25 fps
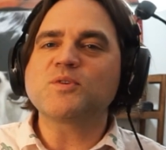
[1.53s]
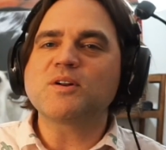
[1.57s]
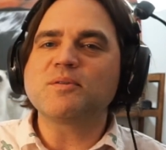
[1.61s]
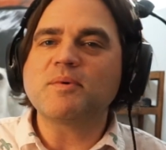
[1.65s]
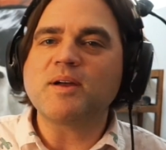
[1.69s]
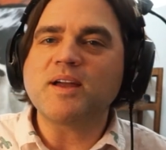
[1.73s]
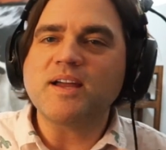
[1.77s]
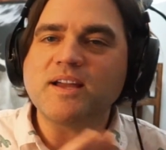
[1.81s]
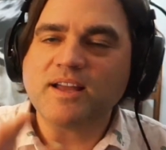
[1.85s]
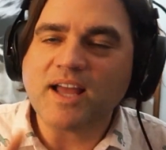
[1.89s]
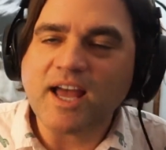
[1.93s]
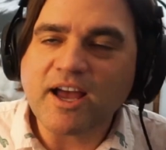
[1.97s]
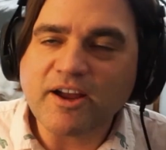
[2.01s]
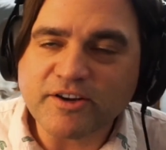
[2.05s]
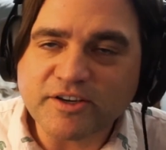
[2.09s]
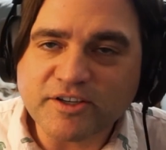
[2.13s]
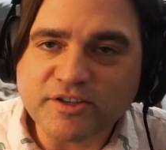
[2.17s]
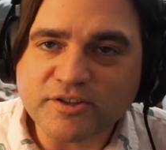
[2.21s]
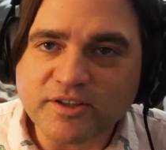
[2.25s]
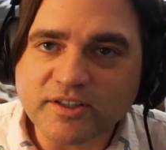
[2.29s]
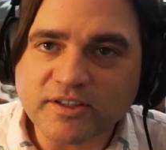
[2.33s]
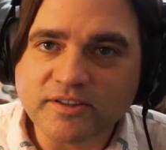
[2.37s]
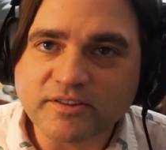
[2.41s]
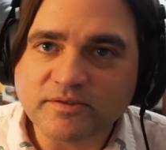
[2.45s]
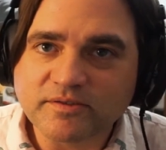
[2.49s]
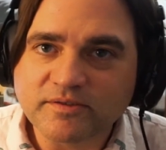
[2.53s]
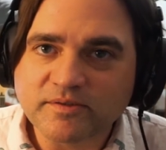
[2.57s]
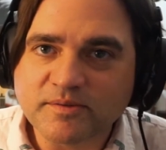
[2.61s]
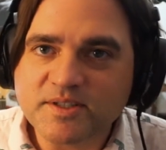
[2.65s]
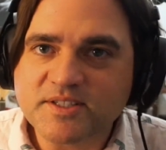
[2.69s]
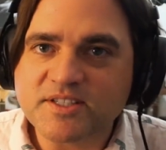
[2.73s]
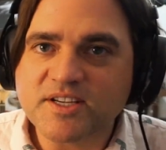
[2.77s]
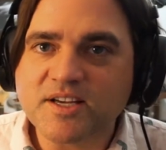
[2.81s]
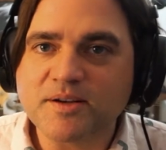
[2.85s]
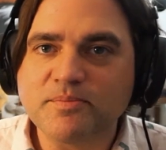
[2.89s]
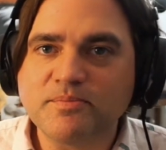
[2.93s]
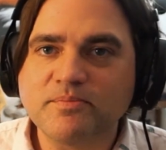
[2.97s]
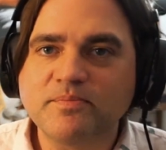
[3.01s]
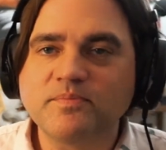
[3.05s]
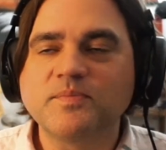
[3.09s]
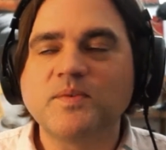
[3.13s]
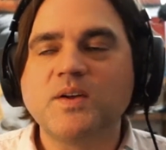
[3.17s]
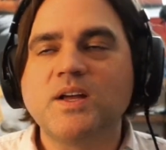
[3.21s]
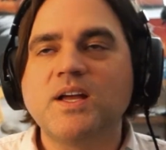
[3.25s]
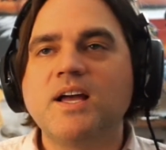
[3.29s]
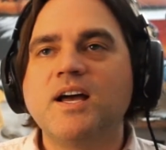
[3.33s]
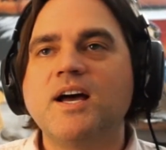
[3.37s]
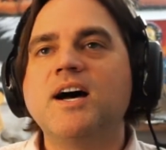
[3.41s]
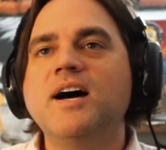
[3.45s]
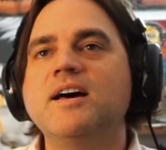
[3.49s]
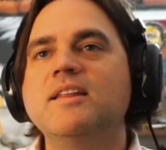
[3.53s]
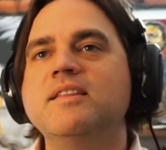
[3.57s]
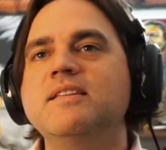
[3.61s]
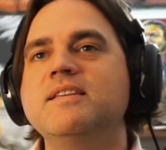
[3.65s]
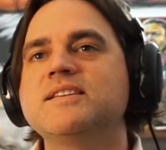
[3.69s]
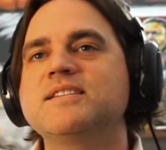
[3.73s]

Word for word: one of my, how you doing? What's up? Uh,